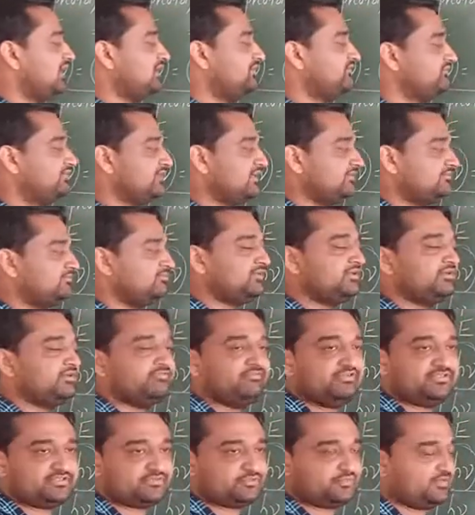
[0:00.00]
half
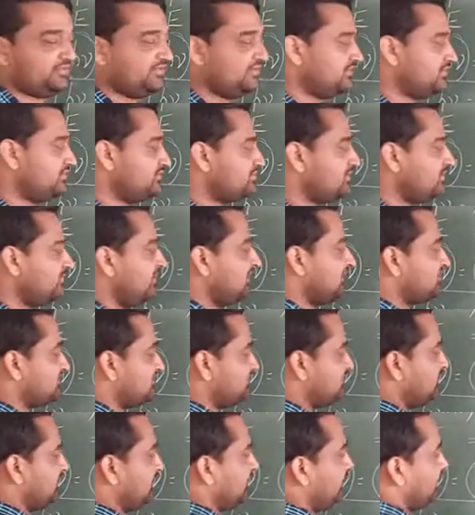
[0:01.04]
mv square. This is the
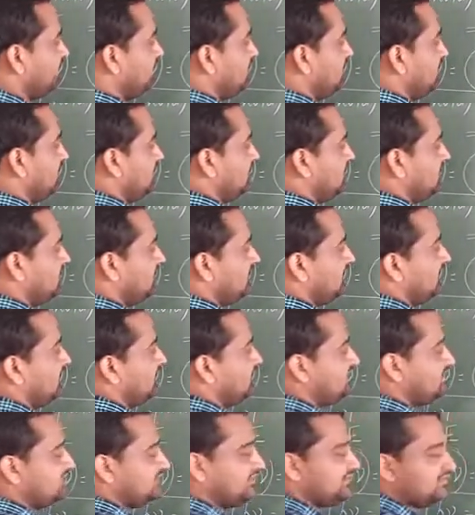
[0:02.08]
maximum
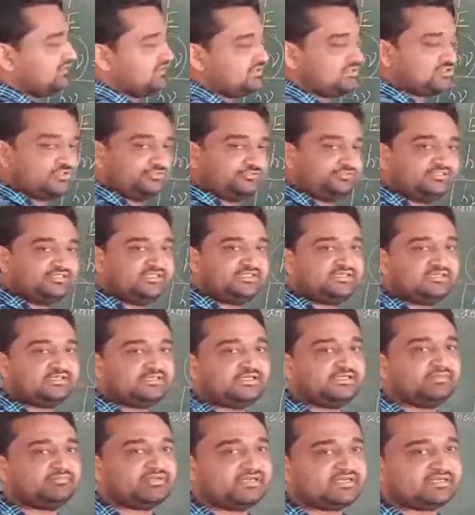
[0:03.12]
kinetic energy of the
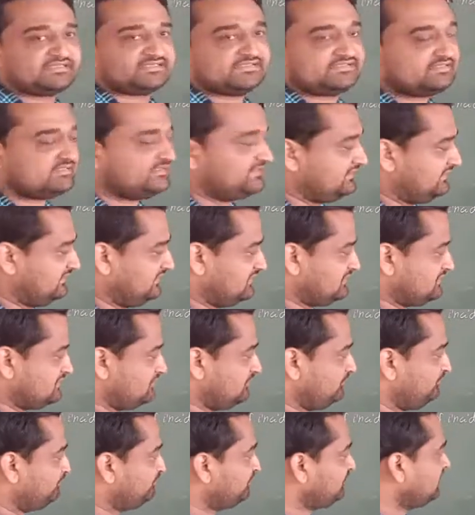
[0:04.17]
liberated
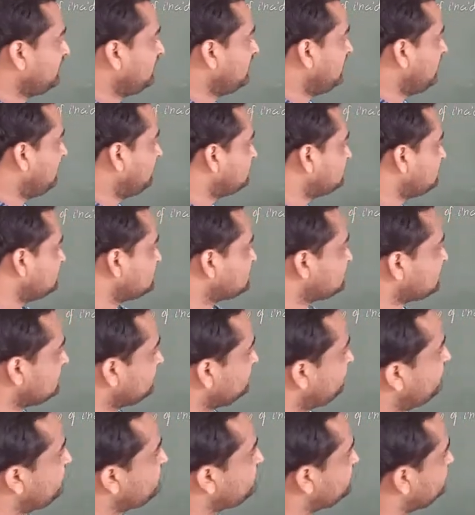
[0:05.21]
electron. And this
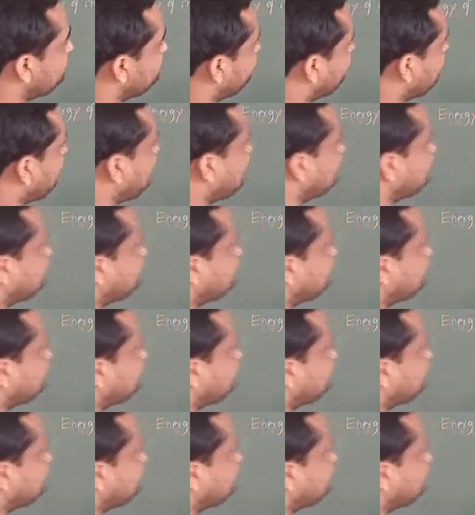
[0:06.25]
equation we can